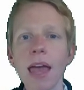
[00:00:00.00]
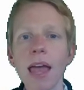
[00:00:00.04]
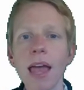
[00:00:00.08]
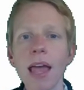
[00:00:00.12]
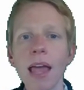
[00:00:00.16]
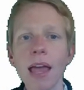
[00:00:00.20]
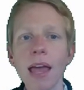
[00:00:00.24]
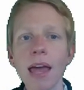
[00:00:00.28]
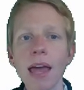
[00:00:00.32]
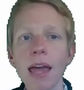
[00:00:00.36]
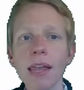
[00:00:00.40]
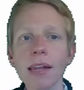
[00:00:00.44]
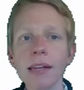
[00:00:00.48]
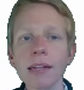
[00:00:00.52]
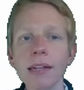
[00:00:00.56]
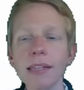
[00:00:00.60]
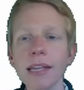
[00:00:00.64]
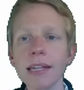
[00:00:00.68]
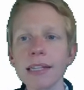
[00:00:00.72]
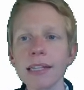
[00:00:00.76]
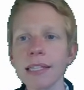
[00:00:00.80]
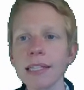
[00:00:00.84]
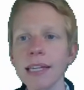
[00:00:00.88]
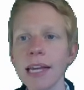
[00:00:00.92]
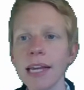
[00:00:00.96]
And
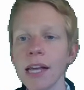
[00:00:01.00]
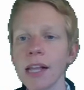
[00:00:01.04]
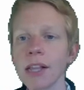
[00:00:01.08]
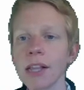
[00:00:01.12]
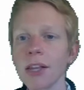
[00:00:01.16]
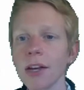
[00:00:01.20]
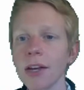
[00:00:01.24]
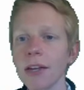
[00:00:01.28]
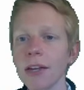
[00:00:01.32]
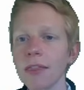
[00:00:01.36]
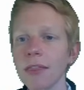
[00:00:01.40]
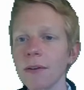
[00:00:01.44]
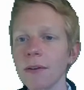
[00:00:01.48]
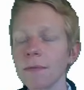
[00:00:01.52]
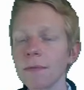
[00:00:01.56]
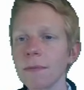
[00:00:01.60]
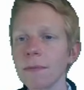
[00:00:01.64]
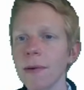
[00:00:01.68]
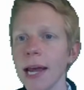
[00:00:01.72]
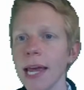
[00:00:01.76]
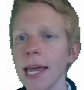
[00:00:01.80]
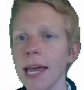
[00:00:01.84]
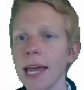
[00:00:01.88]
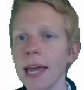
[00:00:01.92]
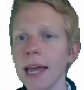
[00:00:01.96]
let's take a look at the
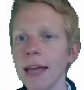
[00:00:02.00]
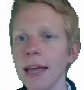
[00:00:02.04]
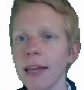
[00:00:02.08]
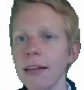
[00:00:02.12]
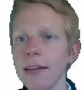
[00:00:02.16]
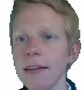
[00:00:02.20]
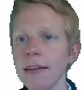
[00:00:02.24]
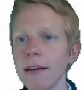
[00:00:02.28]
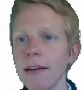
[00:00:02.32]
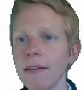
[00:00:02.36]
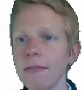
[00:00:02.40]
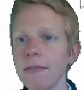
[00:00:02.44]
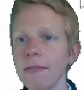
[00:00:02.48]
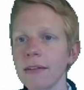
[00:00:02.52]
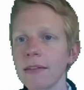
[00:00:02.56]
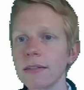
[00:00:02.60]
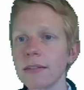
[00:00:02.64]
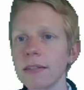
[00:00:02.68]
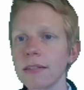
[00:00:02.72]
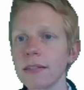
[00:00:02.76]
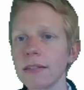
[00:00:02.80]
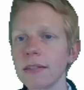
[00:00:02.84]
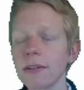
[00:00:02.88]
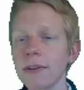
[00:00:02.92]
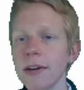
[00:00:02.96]
right hand of
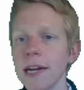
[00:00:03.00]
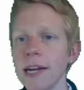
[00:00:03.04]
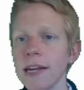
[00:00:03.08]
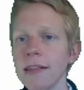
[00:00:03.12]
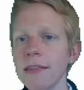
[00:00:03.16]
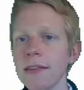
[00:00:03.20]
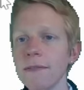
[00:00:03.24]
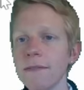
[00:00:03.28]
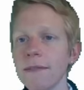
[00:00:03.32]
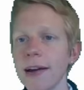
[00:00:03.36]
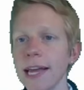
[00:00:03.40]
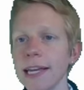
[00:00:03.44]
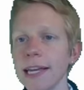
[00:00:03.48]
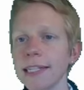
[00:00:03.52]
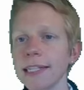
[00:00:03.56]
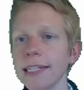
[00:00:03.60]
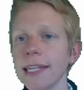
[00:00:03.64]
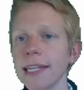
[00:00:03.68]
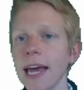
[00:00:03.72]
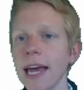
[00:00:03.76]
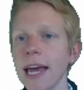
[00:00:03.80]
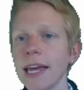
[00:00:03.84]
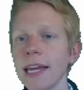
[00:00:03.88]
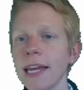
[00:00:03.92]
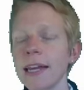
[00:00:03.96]
this screen, the right
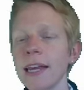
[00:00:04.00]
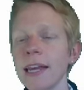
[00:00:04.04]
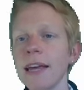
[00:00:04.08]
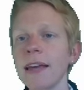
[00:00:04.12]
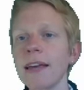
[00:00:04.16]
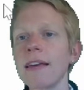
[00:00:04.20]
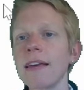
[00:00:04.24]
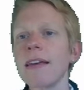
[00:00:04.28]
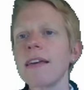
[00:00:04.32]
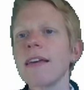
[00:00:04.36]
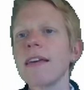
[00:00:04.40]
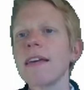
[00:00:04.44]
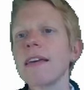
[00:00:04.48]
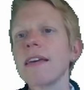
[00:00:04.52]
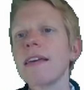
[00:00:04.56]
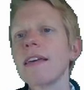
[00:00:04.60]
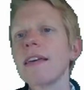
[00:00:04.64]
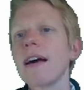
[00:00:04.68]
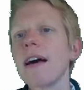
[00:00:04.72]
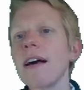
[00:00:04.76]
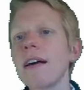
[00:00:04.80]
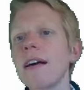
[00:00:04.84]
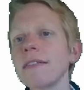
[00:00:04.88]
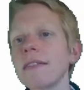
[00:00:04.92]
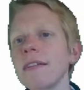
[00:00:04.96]
side.
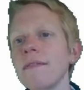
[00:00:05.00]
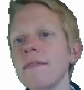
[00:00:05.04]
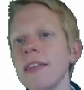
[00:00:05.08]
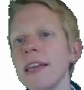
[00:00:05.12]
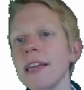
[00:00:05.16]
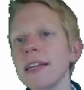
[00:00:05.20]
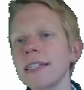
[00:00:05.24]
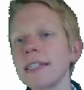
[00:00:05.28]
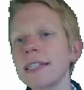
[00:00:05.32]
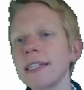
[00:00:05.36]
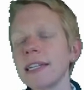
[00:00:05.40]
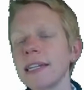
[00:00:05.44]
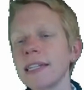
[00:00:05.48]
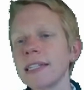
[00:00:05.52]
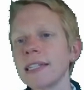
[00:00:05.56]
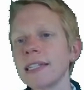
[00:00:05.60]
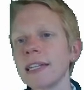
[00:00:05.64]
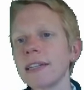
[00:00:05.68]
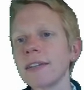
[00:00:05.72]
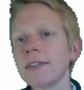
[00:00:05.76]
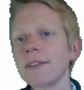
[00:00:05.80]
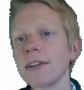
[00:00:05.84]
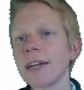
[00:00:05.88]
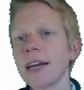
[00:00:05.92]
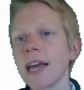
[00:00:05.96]
All of these things
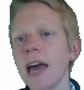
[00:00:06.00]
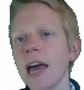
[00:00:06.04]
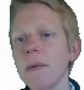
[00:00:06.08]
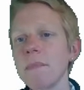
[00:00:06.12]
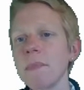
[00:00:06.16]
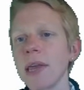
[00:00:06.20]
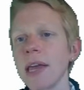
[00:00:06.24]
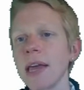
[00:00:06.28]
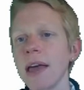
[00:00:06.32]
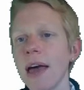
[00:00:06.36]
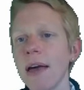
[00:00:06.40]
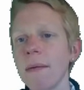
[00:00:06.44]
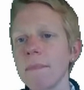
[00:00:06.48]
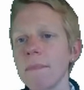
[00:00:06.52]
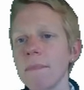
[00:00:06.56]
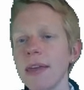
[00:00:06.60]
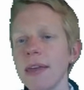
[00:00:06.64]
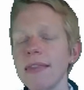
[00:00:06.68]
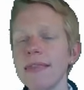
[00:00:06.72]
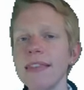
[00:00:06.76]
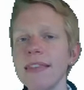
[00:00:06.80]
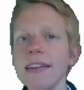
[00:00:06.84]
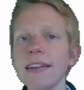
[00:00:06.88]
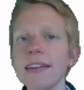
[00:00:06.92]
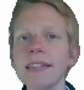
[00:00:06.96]
under coming up,
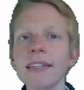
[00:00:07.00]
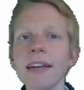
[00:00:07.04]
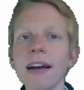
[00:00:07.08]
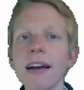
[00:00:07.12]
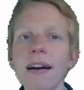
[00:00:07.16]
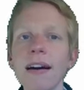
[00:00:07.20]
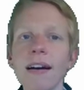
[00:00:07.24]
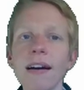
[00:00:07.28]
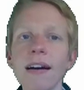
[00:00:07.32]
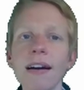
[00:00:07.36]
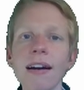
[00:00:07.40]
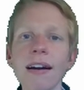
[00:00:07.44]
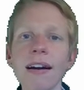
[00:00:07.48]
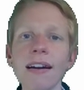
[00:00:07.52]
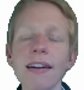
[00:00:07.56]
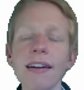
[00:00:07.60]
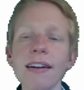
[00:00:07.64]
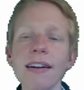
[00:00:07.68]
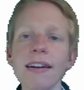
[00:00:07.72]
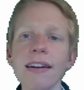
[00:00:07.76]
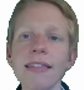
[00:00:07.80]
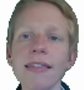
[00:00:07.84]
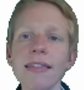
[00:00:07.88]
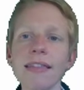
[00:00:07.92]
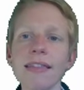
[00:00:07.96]
these
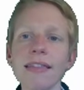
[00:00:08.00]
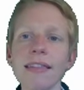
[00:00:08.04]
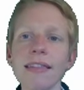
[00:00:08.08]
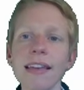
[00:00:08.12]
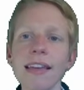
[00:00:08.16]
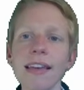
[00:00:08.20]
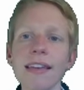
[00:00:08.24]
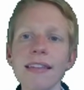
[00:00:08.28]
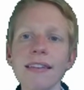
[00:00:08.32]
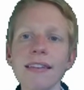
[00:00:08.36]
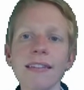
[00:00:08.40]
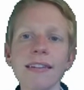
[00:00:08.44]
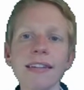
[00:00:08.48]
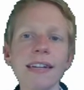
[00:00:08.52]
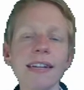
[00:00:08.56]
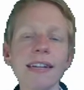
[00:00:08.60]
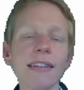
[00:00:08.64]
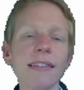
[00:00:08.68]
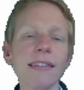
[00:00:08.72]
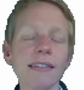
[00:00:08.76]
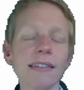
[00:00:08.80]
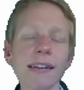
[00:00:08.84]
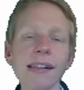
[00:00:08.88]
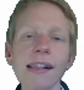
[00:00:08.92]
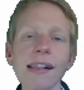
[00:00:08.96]
are
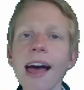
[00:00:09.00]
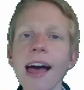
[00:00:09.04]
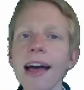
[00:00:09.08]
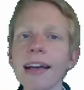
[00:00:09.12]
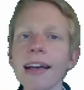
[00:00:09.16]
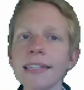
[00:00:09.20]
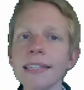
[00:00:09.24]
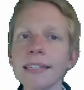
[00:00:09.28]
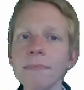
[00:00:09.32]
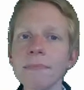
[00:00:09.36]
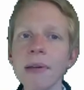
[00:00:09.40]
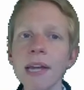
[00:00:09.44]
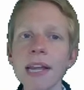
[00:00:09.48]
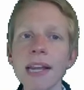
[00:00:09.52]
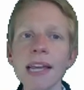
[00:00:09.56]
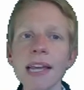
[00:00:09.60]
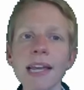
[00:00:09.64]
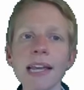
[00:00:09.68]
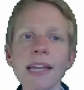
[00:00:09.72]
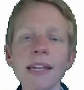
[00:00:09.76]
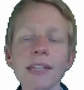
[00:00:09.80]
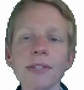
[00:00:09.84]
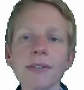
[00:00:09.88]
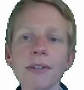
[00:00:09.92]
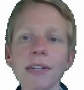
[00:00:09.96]
either class
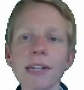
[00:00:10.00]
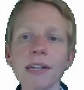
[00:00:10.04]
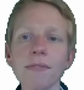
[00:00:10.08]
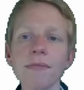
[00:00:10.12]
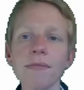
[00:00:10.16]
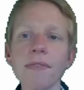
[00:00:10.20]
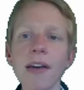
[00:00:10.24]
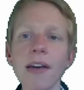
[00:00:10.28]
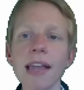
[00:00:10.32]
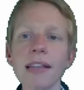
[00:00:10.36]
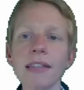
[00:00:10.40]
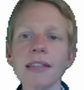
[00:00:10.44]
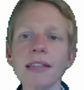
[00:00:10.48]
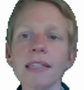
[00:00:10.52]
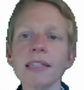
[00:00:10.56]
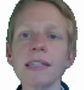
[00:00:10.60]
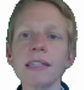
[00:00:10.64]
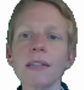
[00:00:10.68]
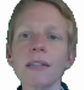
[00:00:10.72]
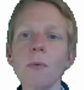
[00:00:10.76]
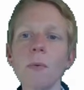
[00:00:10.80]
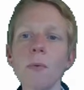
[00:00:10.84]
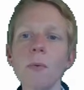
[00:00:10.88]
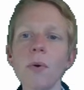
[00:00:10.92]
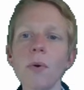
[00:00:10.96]
meetings or
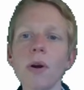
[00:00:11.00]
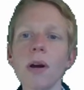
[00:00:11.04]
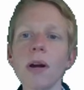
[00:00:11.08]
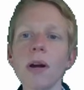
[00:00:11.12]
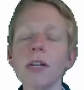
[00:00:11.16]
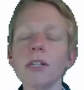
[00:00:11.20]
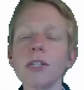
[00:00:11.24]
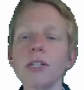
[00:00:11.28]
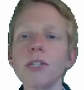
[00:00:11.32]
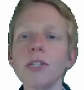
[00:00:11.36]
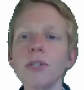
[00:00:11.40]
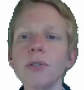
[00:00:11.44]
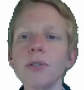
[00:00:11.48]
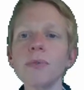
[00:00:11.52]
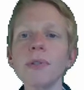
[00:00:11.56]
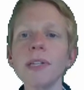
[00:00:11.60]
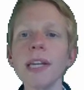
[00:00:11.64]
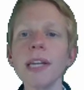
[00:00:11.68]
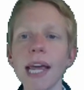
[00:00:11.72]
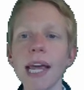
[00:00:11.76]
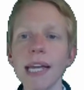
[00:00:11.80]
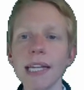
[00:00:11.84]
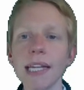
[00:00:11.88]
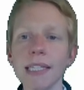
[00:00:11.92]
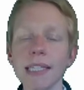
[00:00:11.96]
events or due
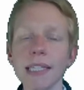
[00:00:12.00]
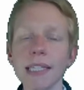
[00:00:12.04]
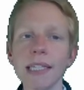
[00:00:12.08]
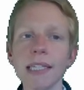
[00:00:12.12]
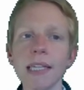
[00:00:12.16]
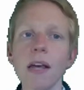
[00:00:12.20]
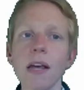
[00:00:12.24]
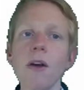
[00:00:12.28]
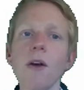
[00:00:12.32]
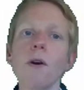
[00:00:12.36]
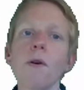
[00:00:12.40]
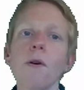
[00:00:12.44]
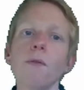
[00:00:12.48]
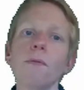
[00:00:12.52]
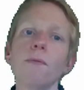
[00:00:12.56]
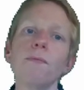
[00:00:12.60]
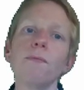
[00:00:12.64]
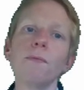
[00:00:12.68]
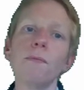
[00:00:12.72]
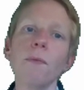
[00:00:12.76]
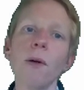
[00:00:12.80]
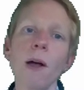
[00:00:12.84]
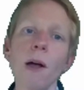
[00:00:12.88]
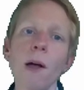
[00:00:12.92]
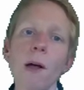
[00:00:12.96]
dates
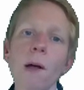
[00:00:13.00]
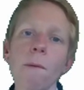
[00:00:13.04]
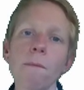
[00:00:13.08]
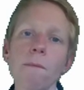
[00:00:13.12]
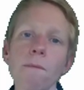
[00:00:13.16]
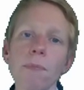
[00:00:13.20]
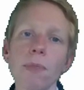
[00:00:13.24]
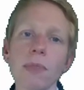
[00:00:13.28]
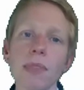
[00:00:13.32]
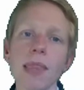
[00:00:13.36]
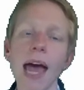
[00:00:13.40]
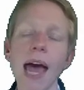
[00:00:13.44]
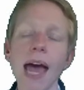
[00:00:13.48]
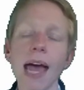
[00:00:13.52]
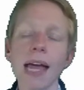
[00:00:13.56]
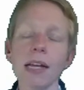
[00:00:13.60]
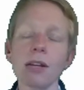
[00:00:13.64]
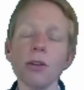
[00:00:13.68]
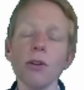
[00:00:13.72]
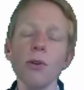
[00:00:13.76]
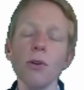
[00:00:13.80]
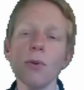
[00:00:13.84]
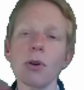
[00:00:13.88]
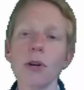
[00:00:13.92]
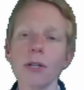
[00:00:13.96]
that
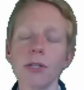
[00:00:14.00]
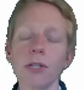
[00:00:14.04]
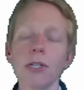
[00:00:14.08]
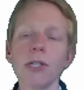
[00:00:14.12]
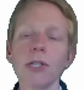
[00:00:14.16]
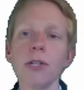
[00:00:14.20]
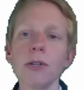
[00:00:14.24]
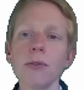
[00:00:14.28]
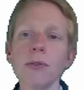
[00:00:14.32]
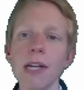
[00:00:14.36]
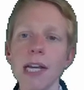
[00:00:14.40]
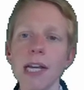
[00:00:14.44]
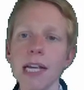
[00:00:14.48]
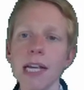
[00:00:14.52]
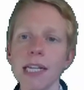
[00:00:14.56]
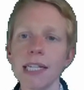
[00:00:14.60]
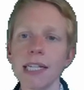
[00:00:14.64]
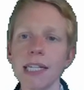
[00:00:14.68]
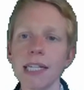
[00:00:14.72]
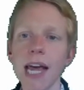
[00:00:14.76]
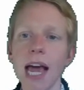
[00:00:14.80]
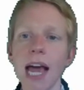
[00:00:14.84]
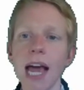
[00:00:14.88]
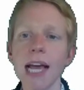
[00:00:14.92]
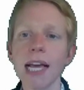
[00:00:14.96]
your
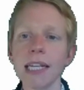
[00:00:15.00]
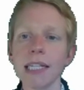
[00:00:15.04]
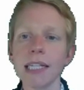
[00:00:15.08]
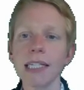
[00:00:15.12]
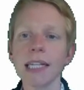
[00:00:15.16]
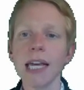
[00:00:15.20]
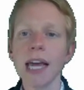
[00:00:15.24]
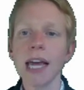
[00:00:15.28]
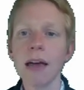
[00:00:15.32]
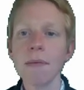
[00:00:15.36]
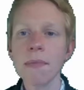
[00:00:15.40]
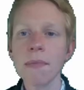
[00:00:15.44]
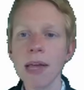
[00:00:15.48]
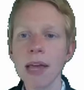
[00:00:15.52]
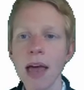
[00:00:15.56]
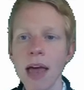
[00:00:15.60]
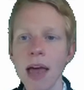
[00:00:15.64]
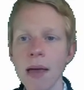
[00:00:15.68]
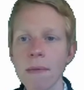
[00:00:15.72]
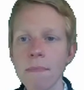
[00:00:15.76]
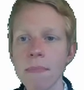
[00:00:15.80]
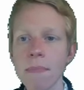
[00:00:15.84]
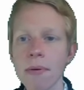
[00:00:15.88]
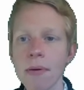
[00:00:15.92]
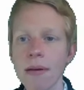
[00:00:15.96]
student has coming
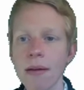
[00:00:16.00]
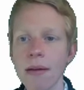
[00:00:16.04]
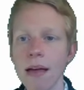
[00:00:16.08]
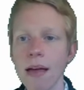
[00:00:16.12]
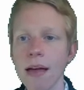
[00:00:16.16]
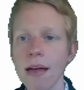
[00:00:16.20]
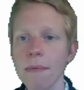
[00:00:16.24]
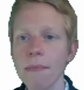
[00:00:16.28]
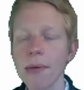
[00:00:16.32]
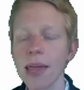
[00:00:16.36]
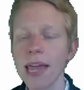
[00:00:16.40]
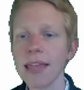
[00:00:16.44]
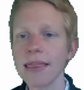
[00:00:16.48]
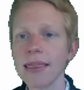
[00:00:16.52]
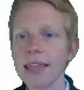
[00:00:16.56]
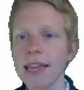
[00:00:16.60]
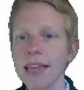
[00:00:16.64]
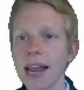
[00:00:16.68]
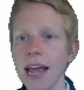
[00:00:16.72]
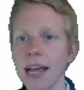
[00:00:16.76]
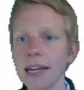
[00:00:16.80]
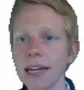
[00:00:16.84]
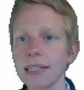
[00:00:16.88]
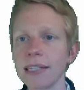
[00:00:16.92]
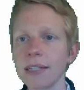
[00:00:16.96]
up in the
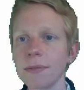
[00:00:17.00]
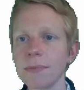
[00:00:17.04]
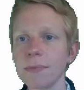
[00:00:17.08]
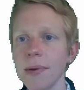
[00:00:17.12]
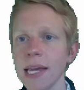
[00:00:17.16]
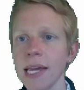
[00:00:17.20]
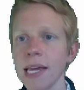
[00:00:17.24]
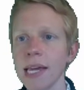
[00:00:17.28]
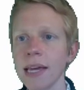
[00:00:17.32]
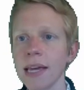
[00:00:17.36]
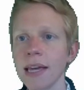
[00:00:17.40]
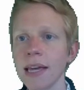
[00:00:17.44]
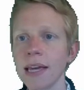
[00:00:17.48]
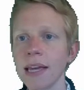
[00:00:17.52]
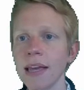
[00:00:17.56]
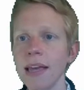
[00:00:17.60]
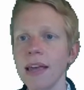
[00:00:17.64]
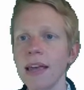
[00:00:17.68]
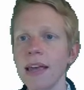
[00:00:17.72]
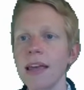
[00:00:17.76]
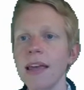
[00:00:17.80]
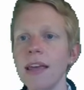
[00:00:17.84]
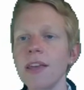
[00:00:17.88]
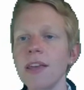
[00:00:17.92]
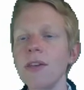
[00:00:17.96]
next week.
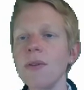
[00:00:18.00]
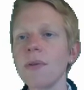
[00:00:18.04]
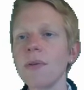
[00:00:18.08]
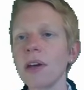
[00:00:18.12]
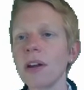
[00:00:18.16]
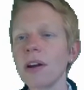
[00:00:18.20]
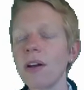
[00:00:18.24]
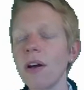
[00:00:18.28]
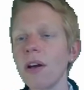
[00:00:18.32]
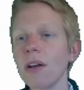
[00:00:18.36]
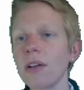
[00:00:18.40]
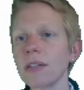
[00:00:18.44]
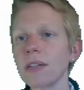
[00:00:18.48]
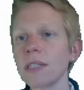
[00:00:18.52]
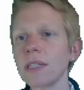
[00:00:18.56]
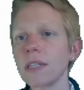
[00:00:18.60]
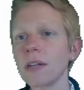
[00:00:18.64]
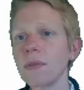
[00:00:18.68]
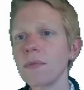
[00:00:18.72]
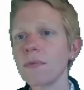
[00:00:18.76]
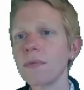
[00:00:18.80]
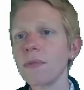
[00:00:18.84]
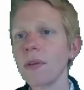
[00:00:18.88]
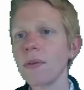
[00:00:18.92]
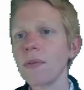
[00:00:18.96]
You can
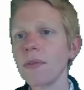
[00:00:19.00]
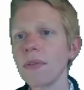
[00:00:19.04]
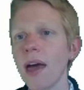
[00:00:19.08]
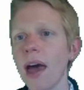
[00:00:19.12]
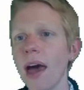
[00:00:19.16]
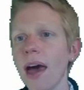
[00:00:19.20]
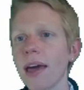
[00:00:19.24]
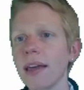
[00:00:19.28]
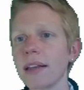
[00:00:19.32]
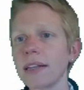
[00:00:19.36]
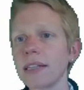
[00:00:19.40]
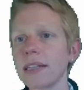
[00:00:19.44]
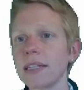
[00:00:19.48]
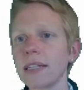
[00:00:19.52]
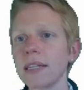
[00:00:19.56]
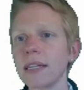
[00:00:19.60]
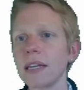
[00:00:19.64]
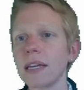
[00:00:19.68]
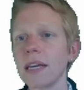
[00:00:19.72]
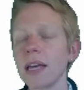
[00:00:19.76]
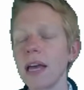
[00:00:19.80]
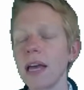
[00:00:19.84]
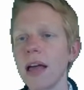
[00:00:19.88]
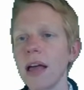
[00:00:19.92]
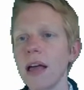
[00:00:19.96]
also view that
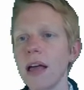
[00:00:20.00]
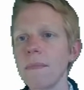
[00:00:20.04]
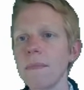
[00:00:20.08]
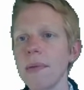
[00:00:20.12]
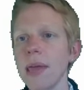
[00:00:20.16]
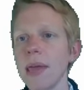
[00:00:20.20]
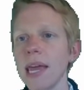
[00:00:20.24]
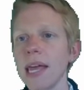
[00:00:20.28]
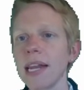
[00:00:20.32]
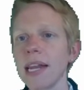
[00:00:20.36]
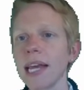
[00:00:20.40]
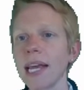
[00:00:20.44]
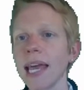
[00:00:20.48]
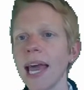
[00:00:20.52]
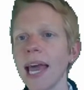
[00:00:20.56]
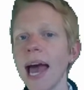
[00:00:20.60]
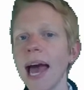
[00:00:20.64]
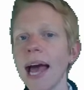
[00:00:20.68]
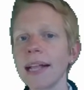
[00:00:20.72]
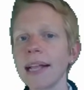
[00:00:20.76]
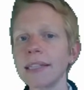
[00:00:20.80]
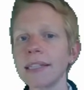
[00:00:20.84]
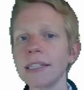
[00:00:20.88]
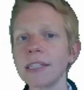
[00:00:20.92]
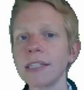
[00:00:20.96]
in a
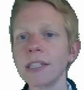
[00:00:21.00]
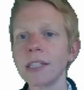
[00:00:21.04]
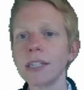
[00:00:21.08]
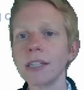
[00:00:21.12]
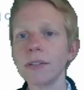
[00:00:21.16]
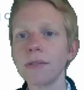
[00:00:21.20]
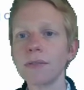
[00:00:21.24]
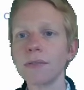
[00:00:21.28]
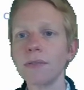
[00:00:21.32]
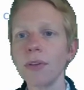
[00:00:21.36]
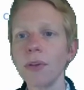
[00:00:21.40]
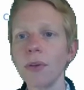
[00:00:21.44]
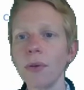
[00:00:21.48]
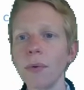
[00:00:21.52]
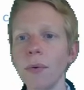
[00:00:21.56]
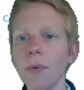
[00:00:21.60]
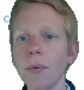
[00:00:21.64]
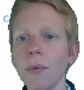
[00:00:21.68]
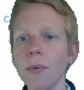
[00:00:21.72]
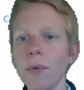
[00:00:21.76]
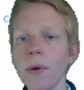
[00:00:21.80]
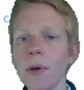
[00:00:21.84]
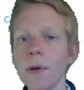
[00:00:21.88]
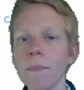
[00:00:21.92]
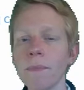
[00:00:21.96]
calendar
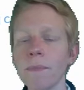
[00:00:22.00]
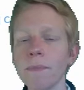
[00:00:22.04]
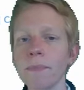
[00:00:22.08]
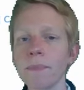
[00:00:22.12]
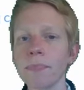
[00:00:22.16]
view,